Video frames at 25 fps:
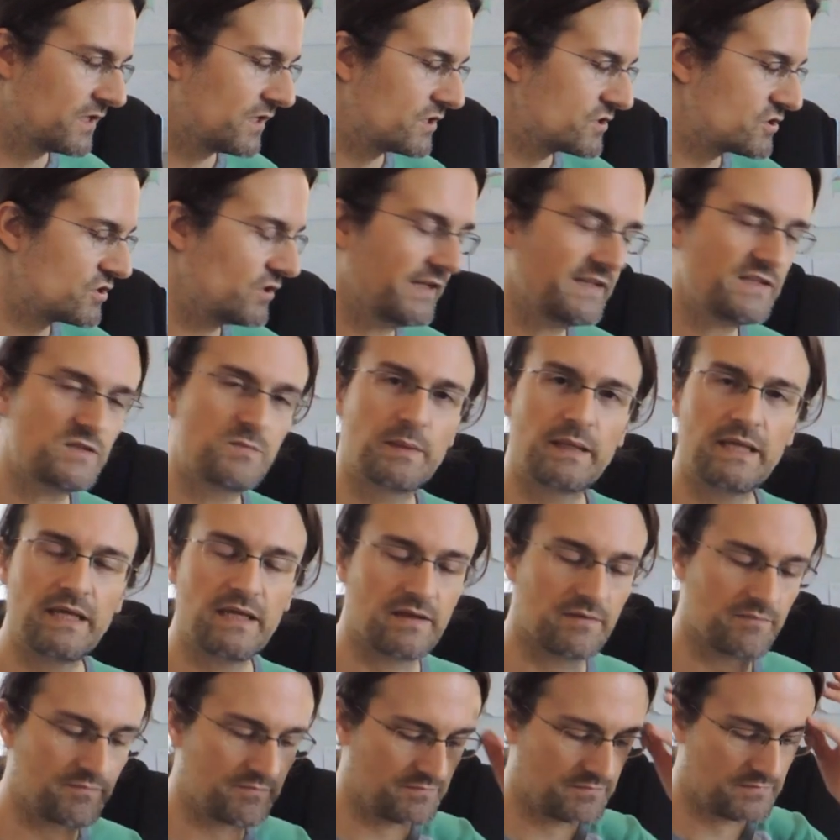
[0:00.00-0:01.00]
So let's
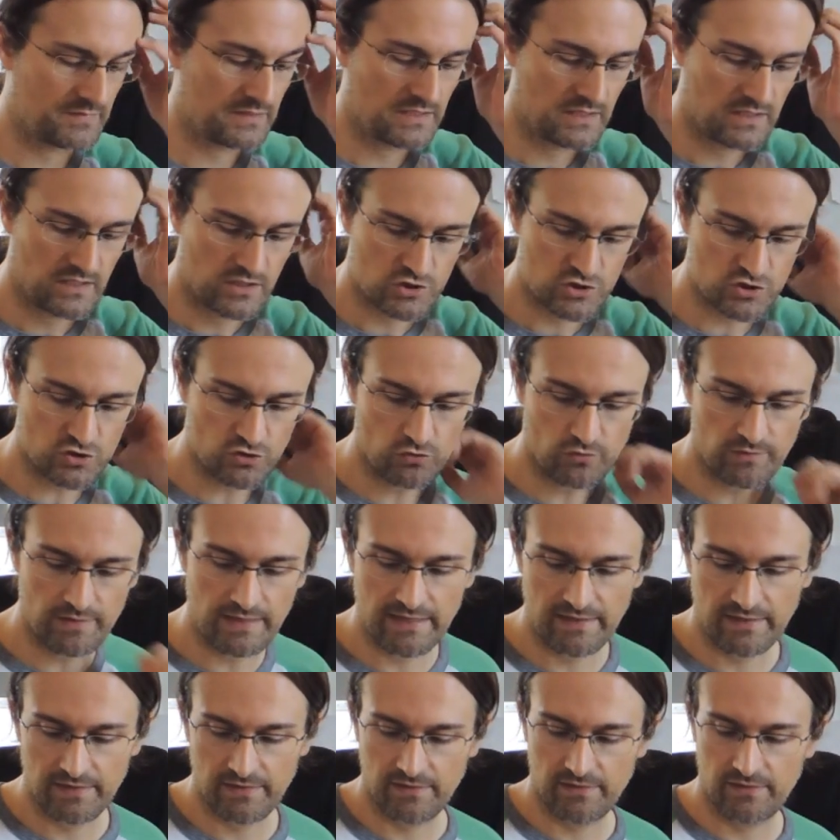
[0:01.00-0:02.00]
begin. So
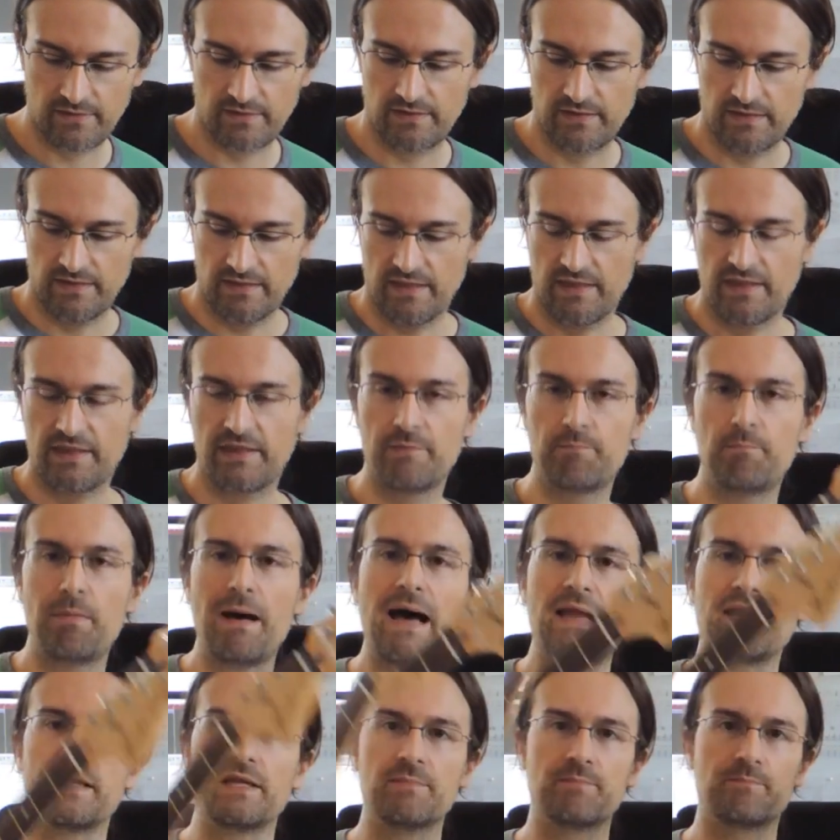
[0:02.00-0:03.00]
the
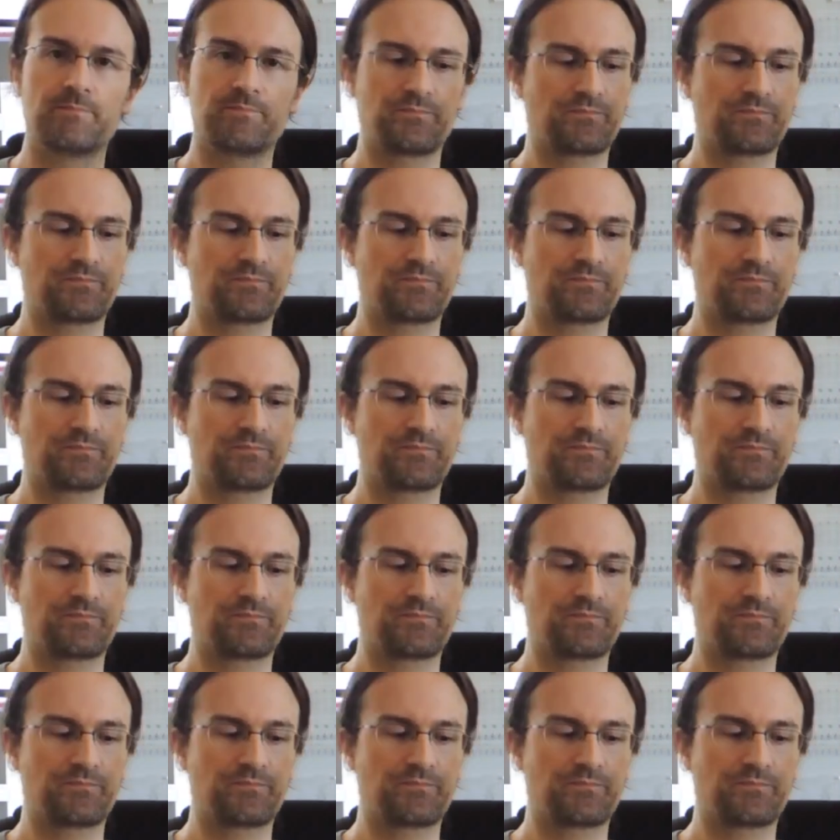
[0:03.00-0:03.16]
body.